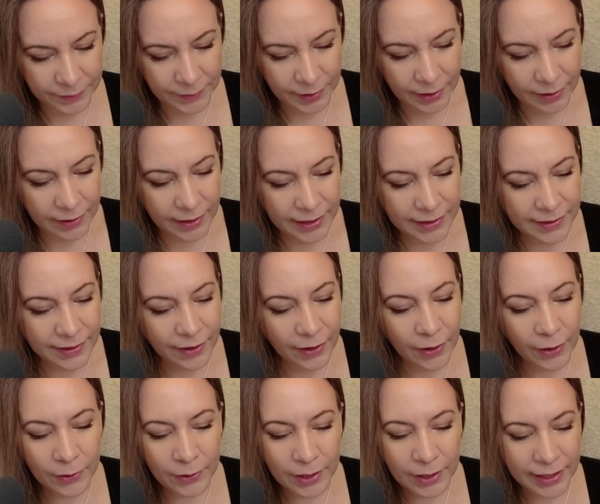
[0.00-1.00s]
This
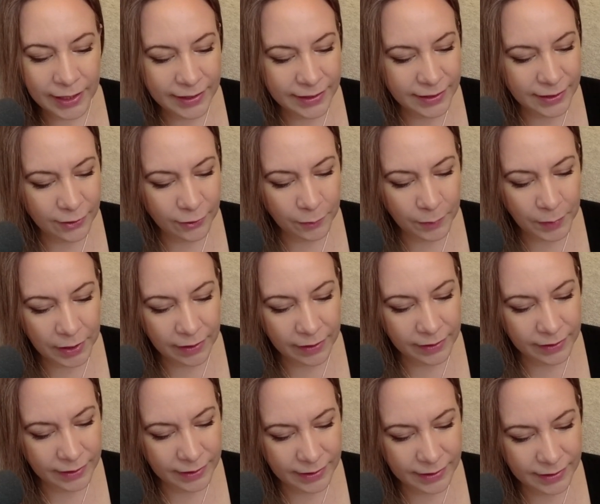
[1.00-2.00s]
holiest of
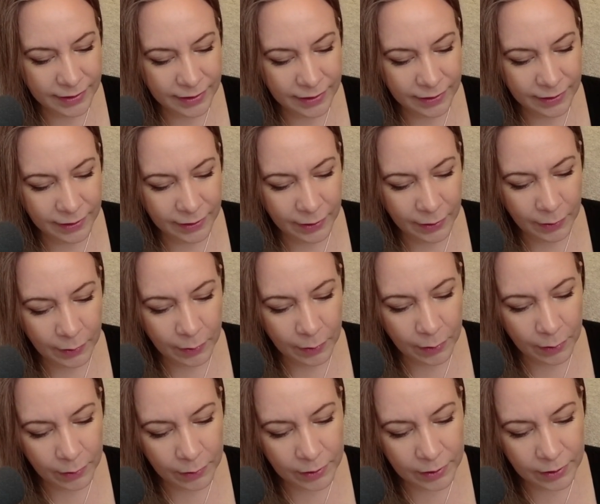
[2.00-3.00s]
plants,
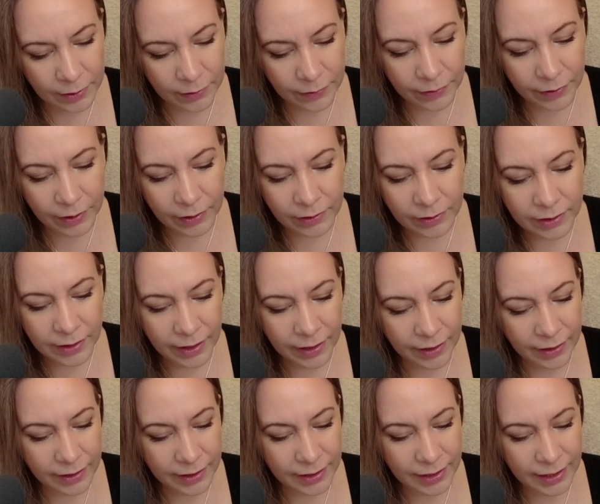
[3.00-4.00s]
thought of
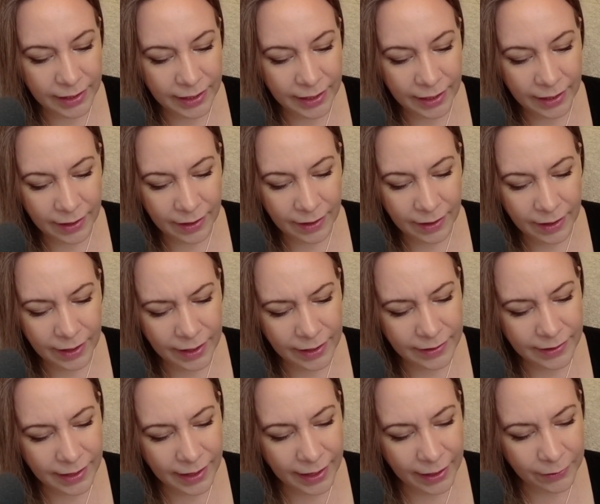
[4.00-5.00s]
alternately
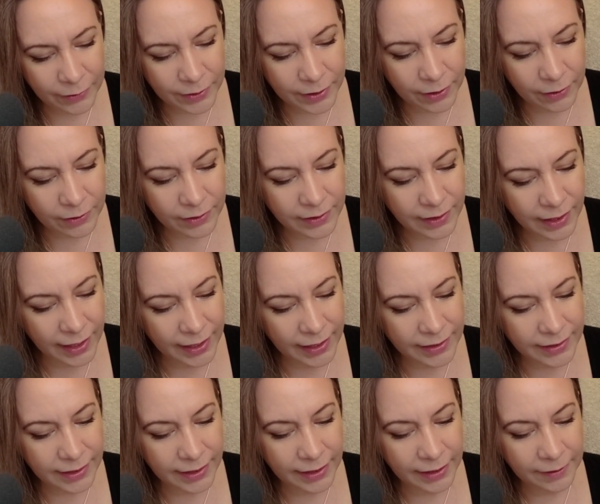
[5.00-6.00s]
as a household
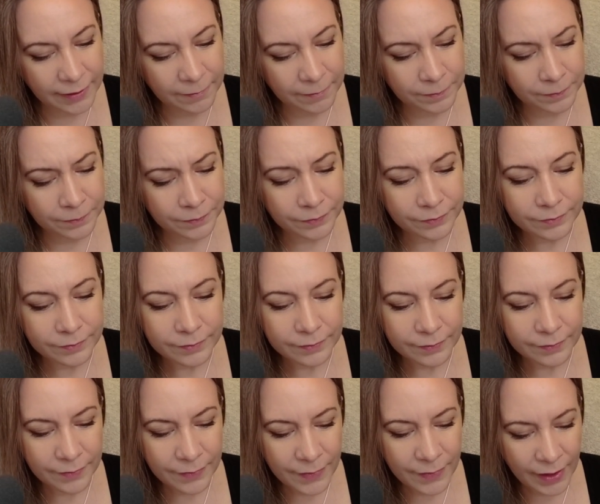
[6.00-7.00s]
deity
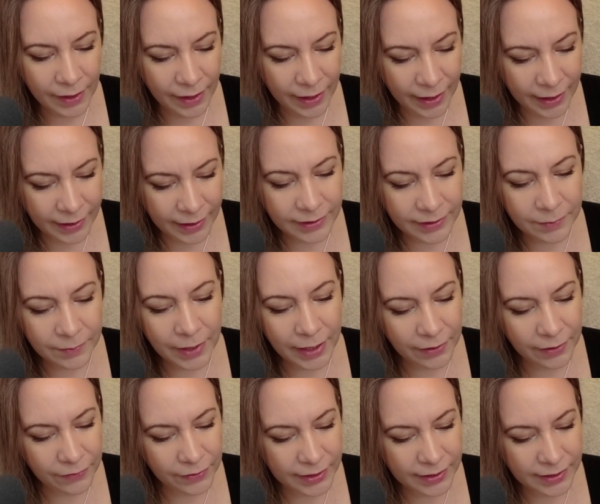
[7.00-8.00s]
and a
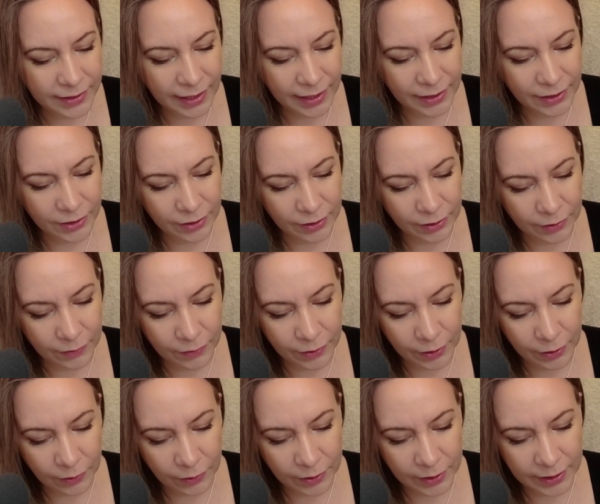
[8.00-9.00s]
manifestation of the
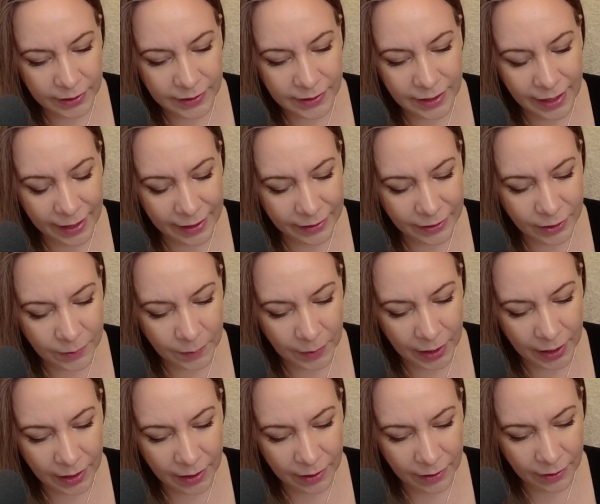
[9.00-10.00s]
goddess
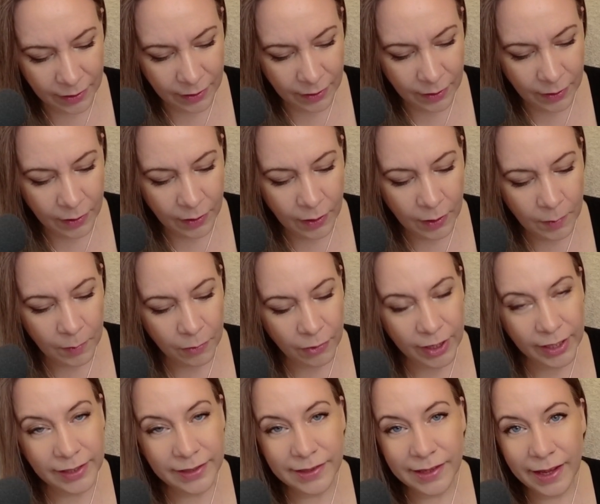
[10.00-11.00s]
Lakshmi,
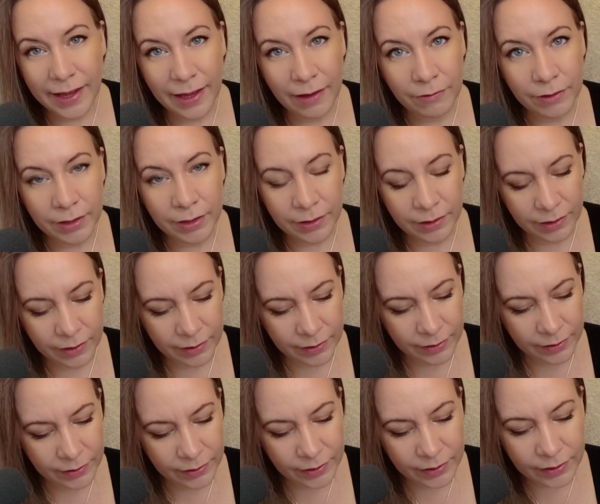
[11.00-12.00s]
brings heaven
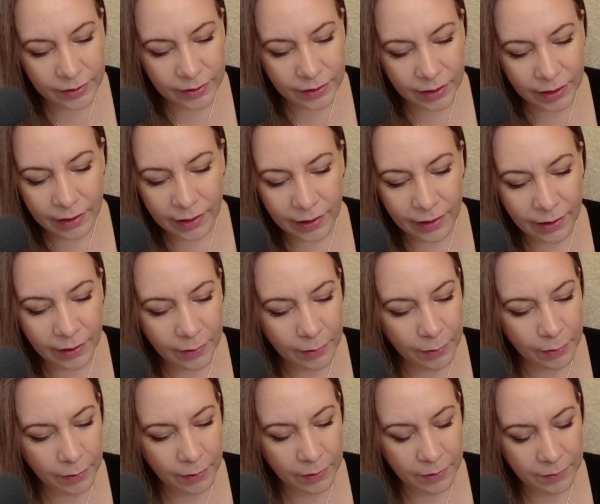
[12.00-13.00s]
to
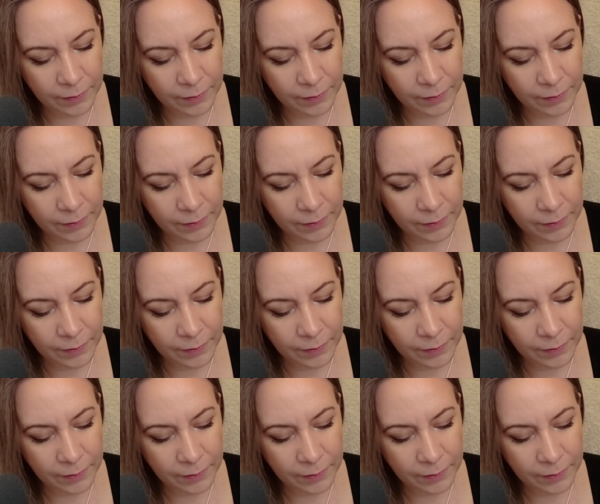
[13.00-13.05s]
earth.